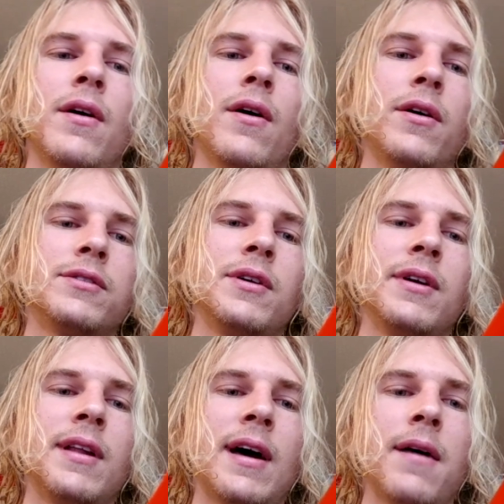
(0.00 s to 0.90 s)
Also, you're
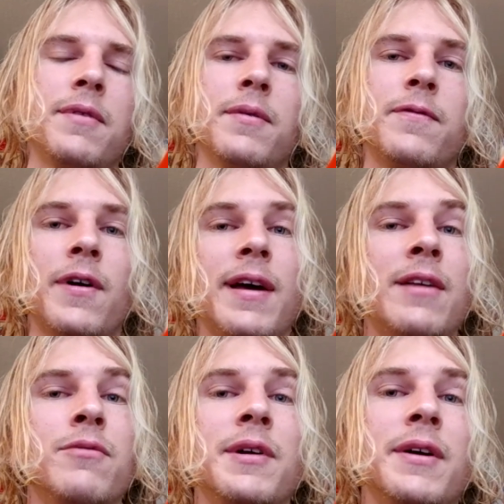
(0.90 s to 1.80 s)
going to have your front
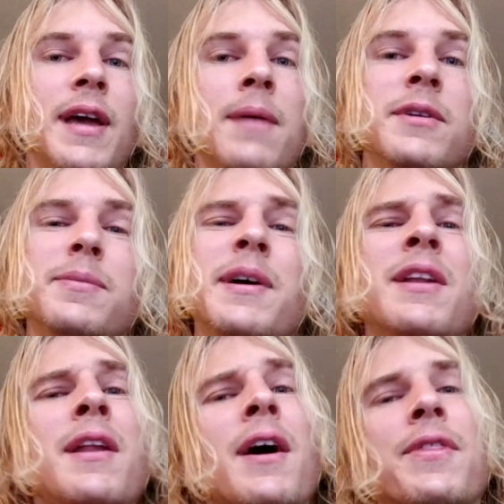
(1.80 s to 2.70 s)
and rear cameras, but
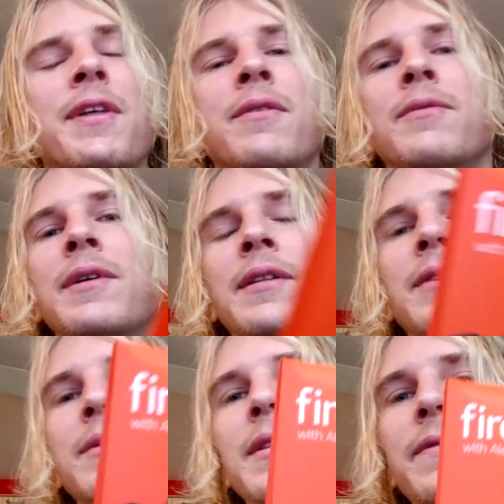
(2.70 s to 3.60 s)
nothing
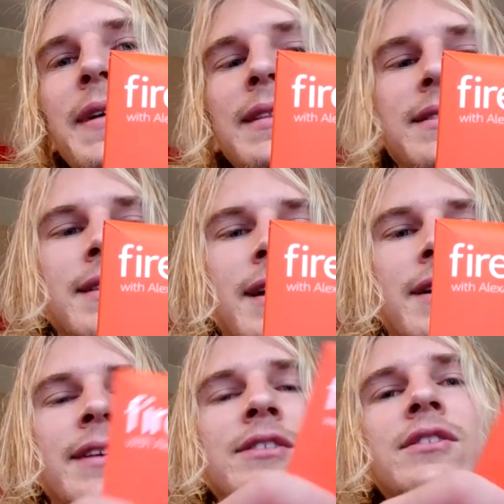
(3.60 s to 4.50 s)
really fancy
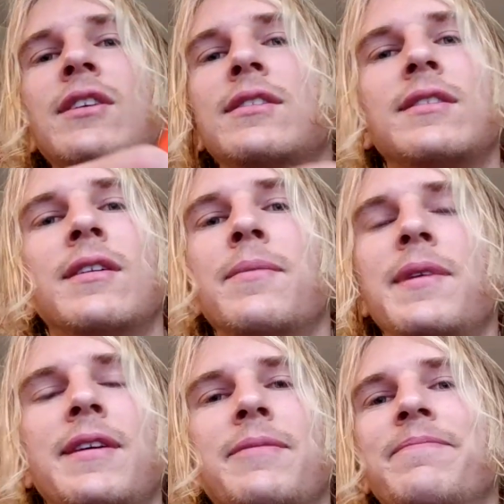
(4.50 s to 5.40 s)
there. It's just going to
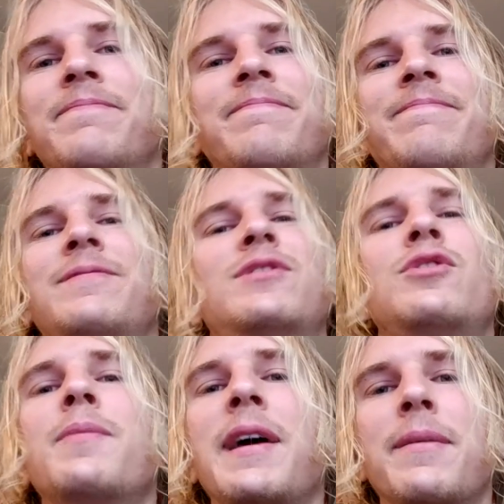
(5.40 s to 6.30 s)
be
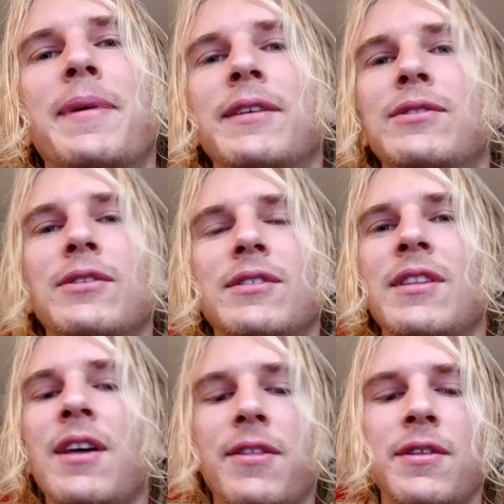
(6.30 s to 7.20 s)
2 megapixels,
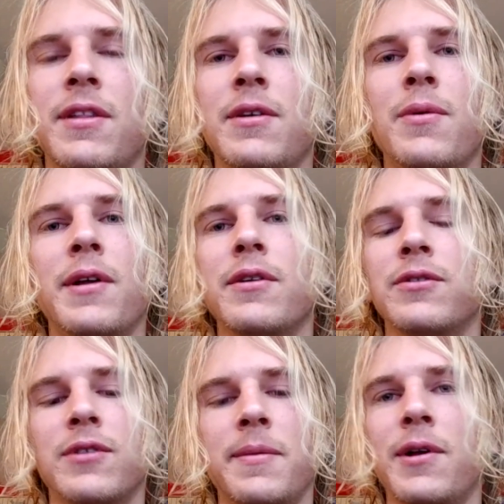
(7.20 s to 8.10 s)
nothing that you want to go
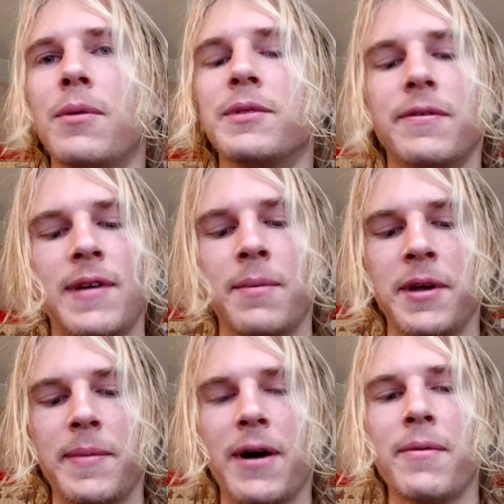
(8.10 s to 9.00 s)
screaming home to your
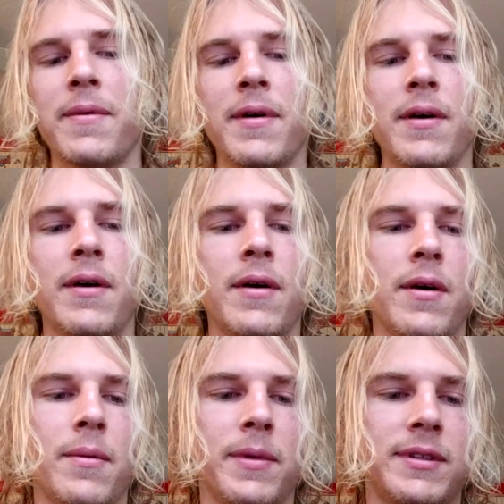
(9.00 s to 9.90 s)
family about.
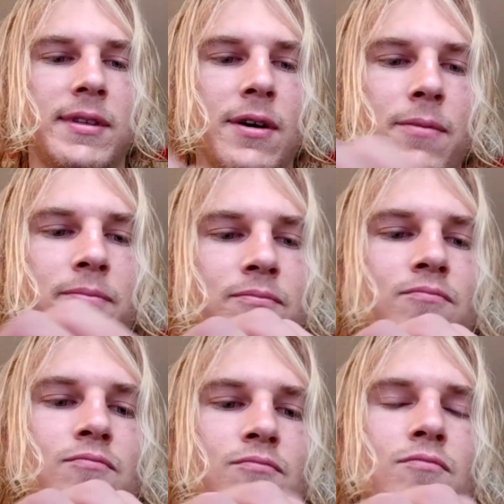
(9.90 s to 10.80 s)
But still,
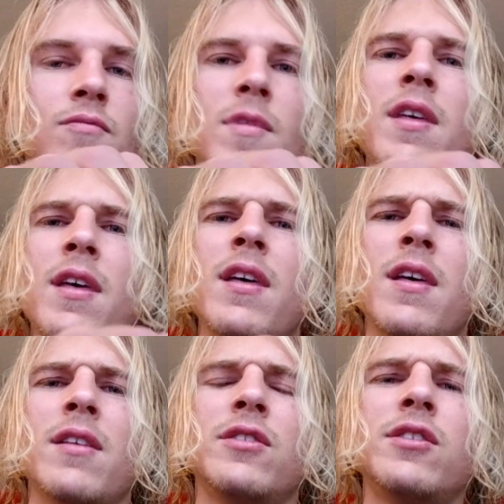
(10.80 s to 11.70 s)

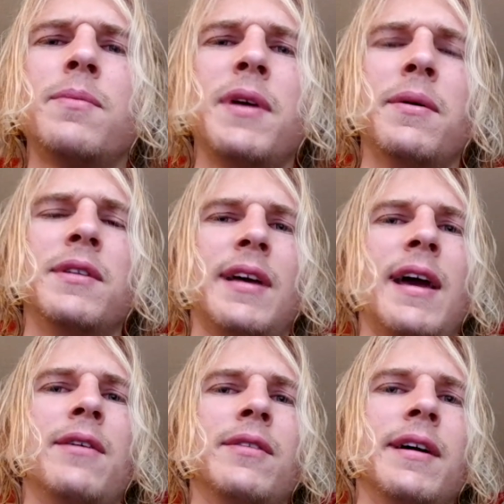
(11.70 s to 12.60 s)
should be able to
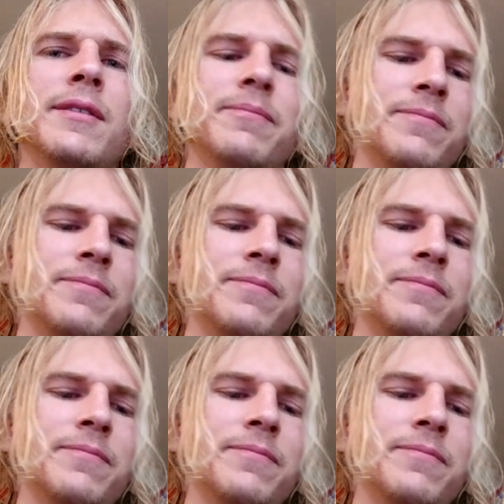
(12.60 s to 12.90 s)
handle like